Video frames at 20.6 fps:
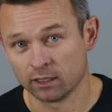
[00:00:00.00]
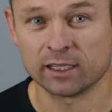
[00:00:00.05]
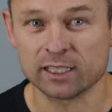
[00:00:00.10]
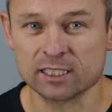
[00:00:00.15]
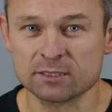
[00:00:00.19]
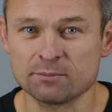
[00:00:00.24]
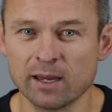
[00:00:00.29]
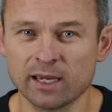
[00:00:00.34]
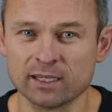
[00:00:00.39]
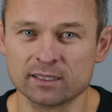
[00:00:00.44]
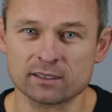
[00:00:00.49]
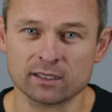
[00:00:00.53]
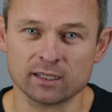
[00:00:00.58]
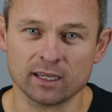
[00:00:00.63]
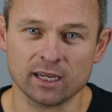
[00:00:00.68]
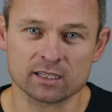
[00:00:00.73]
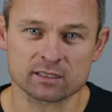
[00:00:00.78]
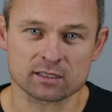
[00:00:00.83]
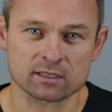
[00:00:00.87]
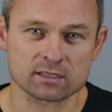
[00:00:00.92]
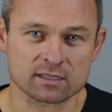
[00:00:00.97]
This makes the
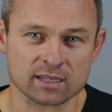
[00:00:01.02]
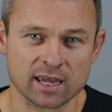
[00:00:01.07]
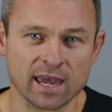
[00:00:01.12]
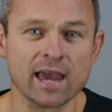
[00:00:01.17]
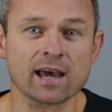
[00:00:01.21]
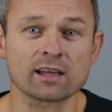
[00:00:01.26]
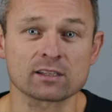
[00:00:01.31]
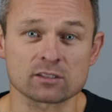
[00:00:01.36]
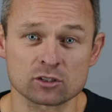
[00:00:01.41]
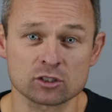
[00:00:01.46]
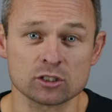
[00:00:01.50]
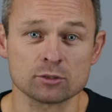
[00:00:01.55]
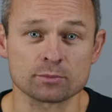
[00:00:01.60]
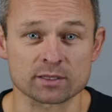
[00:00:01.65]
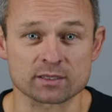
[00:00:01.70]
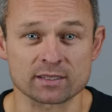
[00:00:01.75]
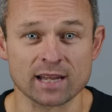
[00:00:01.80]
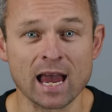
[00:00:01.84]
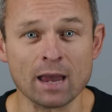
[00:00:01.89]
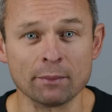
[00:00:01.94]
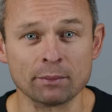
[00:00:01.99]
engine sound super
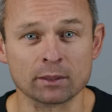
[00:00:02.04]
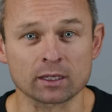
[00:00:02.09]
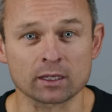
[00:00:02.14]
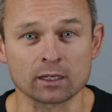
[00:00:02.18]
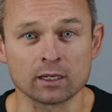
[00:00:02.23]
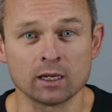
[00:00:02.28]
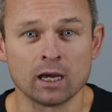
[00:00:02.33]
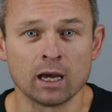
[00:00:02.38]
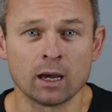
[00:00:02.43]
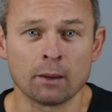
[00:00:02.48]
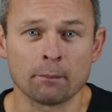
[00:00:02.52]
snappy,